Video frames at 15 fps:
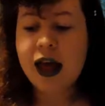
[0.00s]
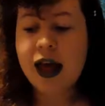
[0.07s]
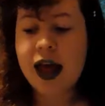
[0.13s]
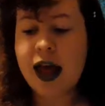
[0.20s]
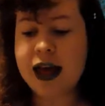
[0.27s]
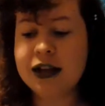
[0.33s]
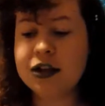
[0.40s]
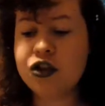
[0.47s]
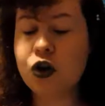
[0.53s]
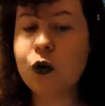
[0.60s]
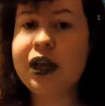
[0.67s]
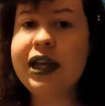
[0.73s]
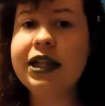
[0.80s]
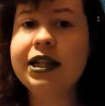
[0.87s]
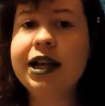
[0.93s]
And so
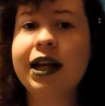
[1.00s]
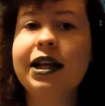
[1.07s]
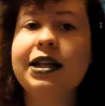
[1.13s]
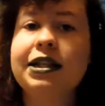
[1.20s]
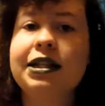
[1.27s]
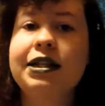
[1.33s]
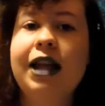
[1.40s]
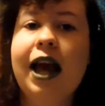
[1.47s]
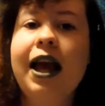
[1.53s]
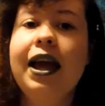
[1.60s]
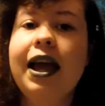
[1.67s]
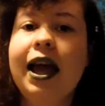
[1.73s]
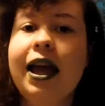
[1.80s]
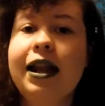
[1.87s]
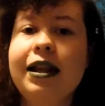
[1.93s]
he studies day
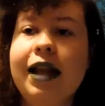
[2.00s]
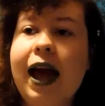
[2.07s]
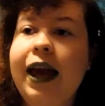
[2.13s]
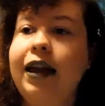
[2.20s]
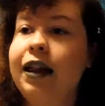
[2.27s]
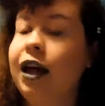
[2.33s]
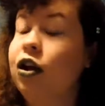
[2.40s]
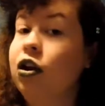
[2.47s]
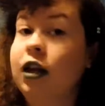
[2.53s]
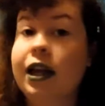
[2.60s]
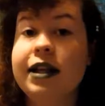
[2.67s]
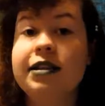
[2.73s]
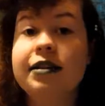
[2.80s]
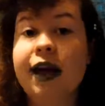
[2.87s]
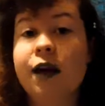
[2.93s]
and night. Like
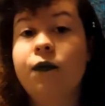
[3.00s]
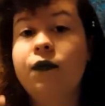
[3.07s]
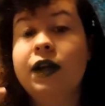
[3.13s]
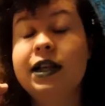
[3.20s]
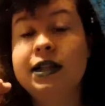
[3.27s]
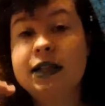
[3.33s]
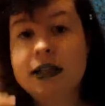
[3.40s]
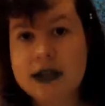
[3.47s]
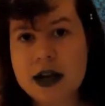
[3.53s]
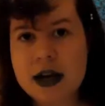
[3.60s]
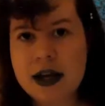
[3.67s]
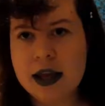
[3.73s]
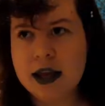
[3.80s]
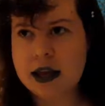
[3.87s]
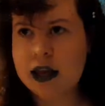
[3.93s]
his life is
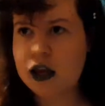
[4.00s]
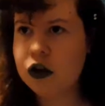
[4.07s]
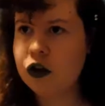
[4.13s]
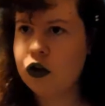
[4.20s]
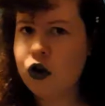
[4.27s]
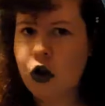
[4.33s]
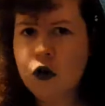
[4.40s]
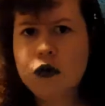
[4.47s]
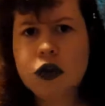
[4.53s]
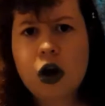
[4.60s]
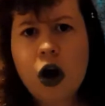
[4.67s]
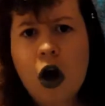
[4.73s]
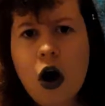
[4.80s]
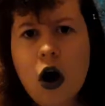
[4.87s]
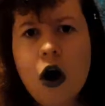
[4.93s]
studying. He goes
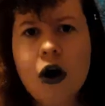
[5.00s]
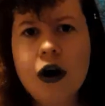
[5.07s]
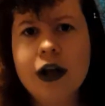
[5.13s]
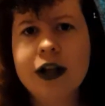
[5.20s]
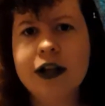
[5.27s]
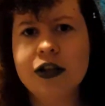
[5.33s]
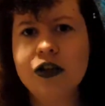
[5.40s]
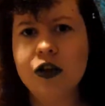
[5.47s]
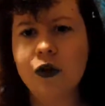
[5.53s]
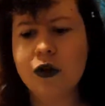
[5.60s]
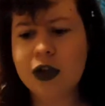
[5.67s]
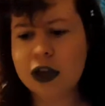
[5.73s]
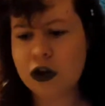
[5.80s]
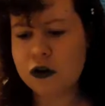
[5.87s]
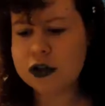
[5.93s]
hard until
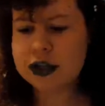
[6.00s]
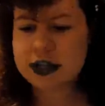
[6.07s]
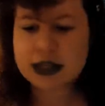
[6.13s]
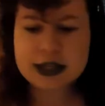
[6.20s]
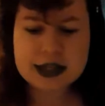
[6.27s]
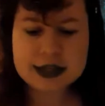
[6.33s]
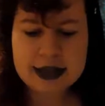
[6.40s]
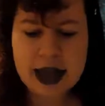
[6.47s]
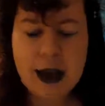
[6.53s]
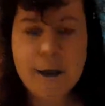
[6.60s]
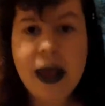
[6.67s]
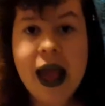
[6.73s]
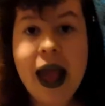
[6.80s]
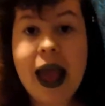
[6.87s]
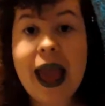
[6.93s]
he goes into this exam
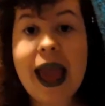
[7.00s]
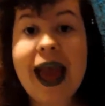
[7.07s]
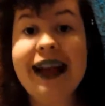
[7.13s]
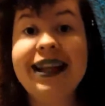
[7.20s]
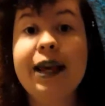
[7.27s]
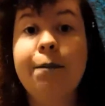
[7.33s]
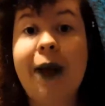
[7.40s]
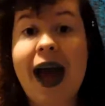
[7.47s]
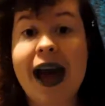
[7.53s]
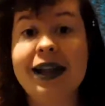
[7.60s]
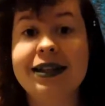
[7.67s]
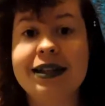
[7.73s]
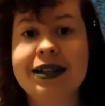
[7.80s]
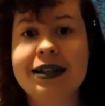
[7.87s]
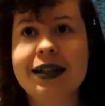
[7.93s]
and he
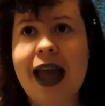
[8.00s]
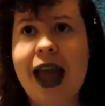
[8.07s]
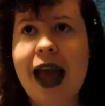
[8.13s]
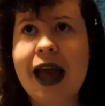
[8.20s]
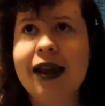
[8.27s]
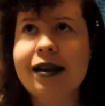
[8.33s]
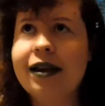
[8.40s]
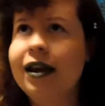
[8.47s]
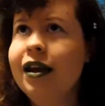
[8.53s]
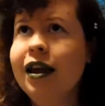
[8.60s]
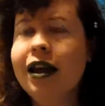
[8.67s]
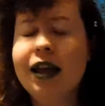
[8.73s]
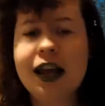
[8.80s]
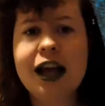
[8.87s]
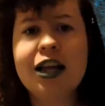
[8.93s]
passes and
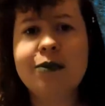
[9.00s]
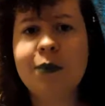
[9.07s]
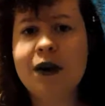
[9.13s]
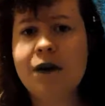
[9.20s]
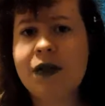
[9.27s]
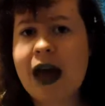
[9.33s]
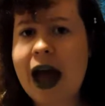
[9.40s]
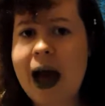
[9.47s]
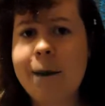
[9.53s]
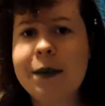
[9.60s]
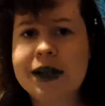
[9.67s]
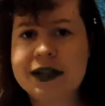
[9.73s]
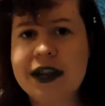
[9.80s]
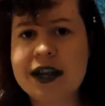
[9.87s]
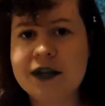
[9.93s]
it's one of the
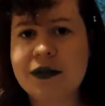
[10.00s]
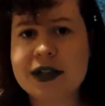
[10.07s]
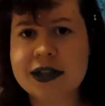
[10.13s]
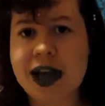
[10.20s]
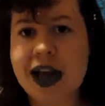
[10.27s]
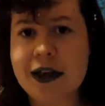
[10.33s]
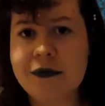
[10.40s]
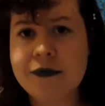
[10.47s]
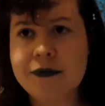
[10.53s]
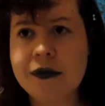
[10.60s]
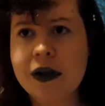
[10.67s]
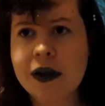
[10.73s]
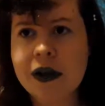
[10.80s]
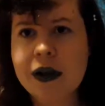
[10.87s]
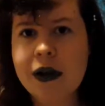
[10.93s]
happiest days of his life.
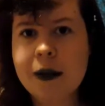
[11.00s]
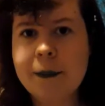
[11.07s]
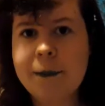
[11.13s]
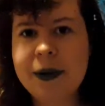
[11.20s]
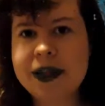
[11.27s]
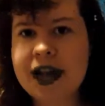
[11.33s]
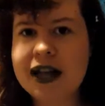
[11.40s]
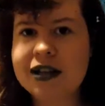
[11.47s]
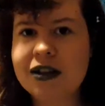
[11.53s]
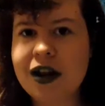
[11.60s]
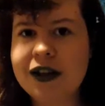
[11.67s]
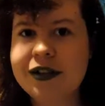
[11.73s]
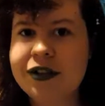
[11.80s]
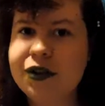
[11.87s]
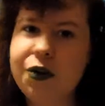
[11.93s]
But that's
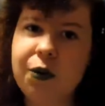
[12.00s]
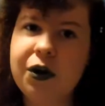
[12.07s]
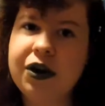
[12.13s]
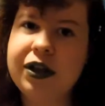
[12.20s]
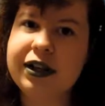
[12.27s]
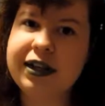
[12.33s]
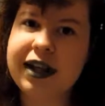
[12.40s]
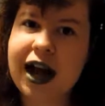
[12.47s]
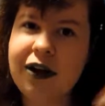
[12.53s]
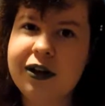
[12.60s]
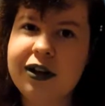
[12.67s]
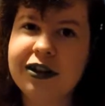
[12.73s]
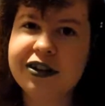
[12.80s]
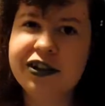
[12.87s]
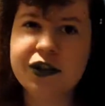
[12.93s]
also where the
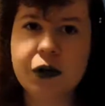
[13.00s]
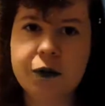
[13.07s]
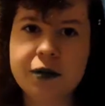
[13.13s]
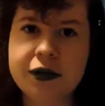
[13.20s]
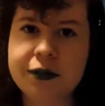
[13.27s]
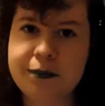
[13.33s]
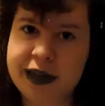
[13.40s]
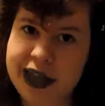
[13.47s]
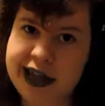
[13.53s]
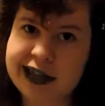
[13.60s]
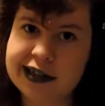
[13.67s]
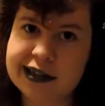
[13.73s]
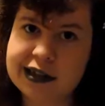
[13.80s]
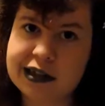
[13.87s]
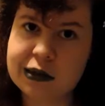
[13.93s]
downhill slopes
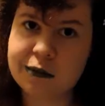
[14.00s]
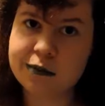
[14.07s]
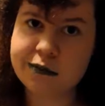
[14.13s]
begins.